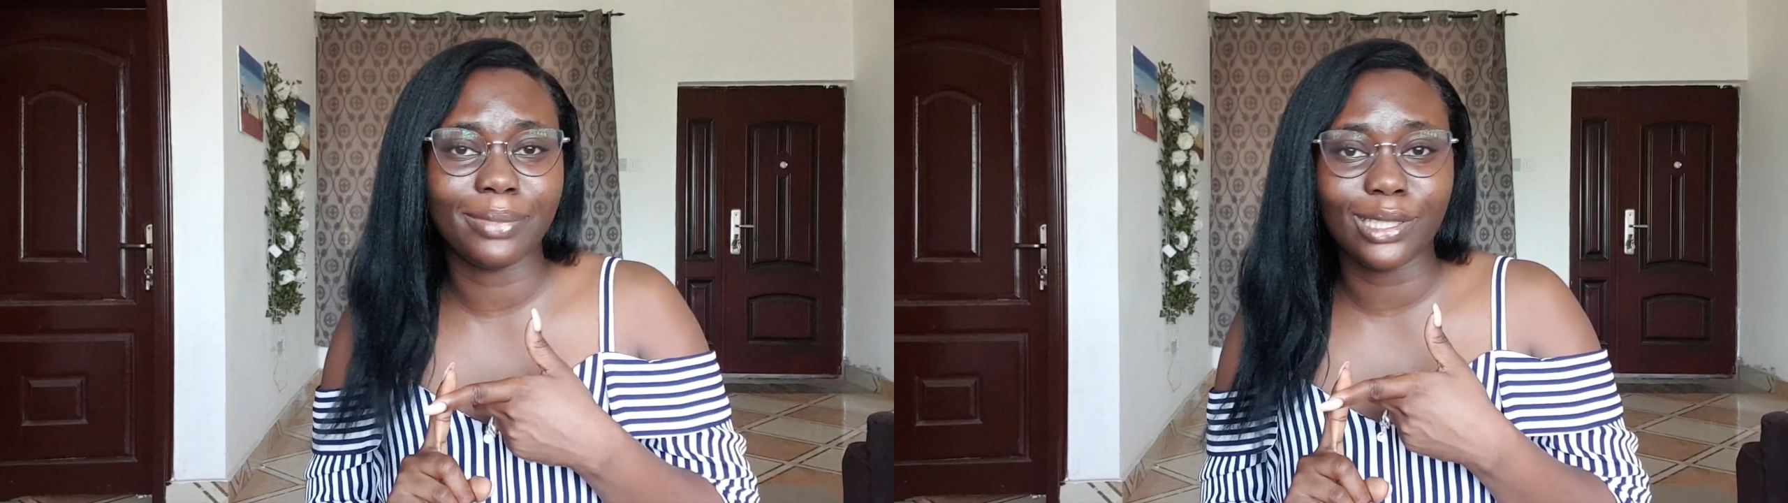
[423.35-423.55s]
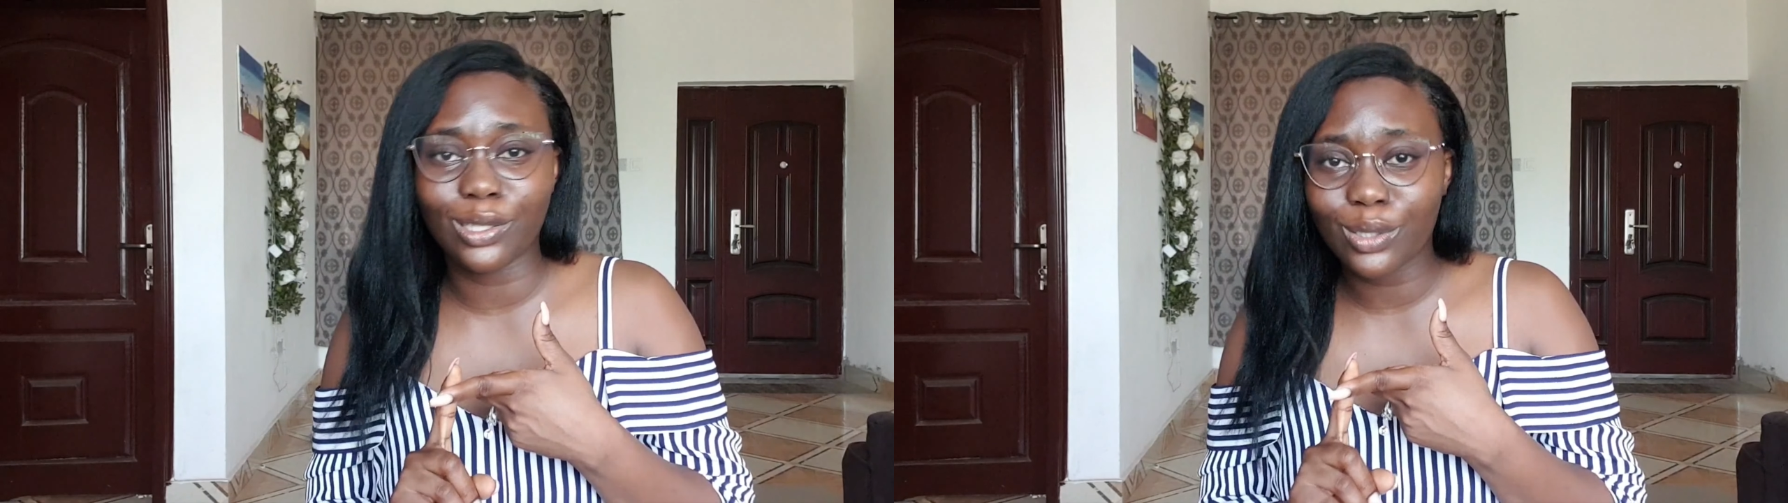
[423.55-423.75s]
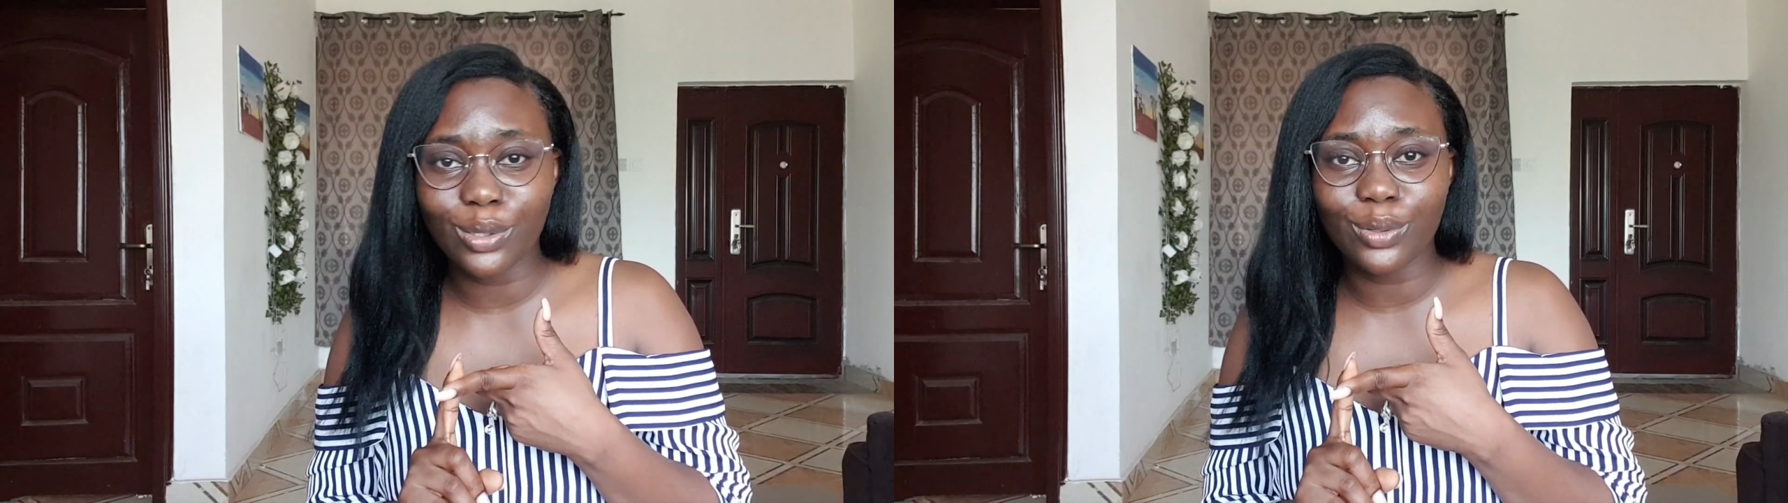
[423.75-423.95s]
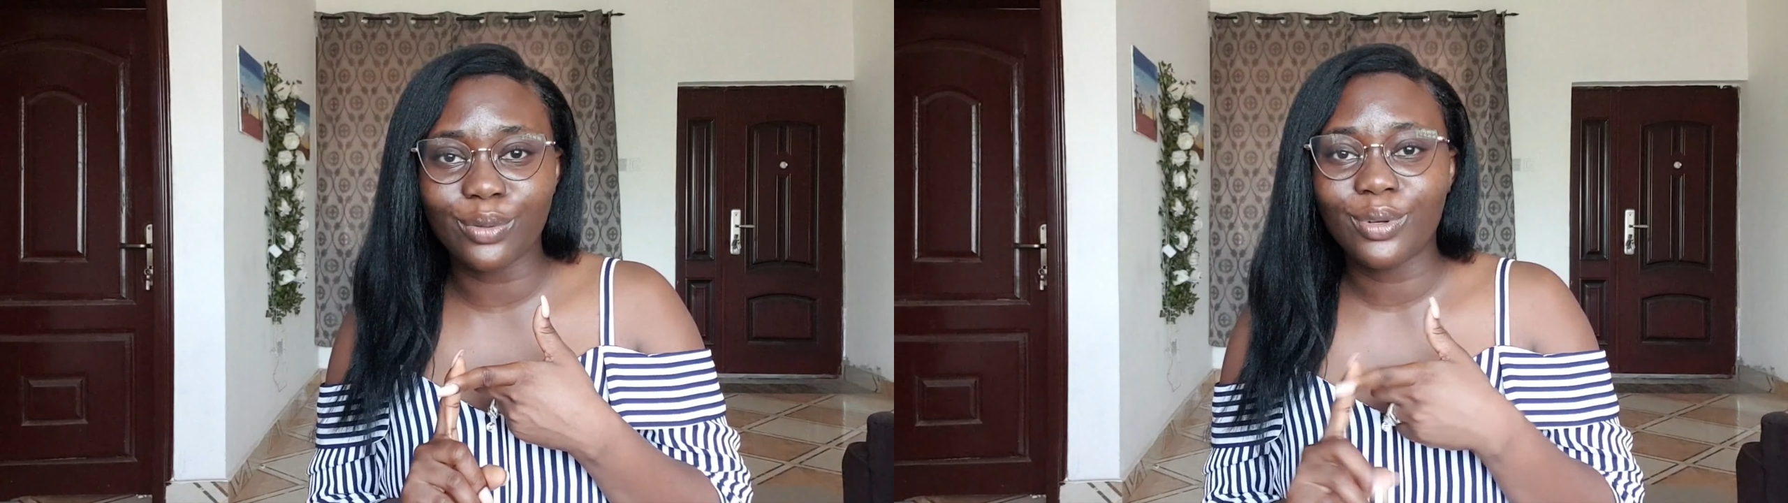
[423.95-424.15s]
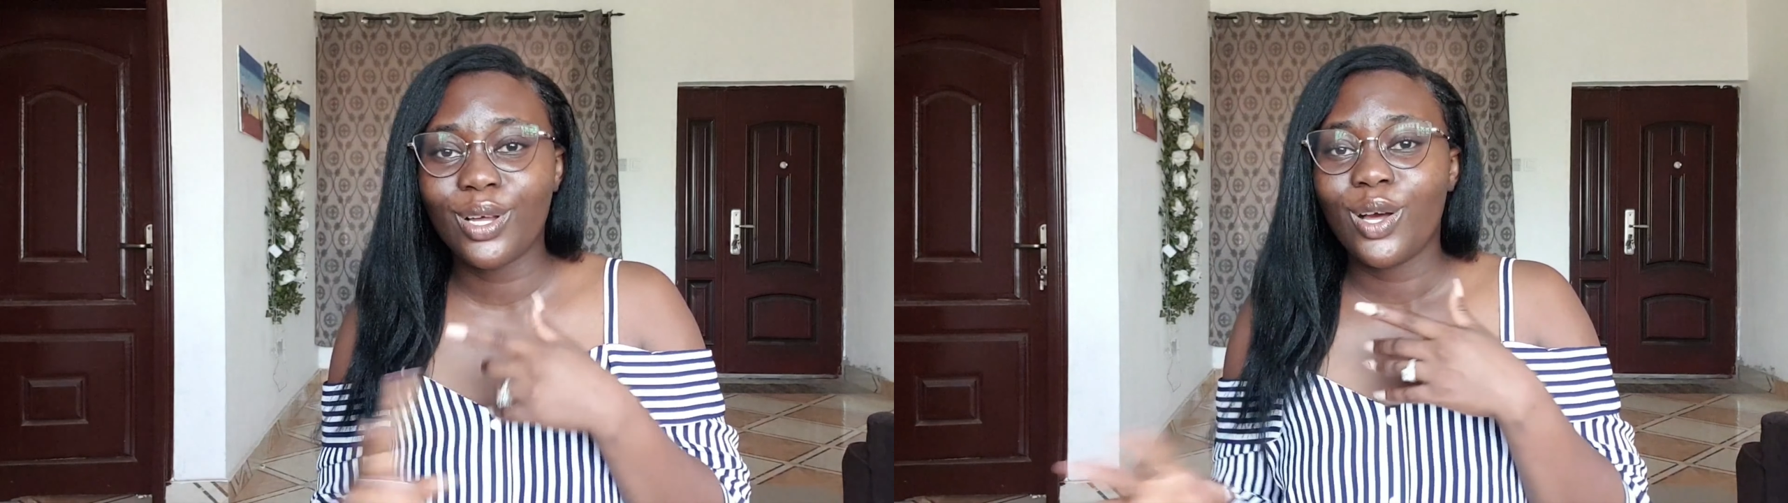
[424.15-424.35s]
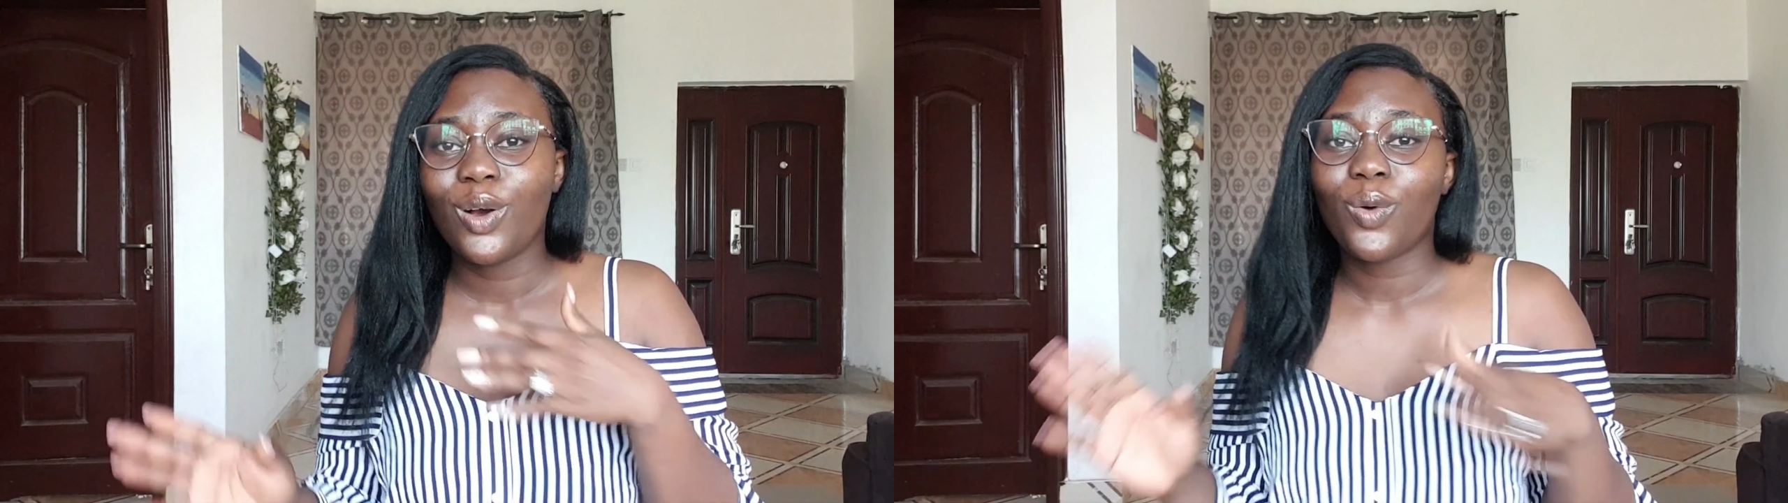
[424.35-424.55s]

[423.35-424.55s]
below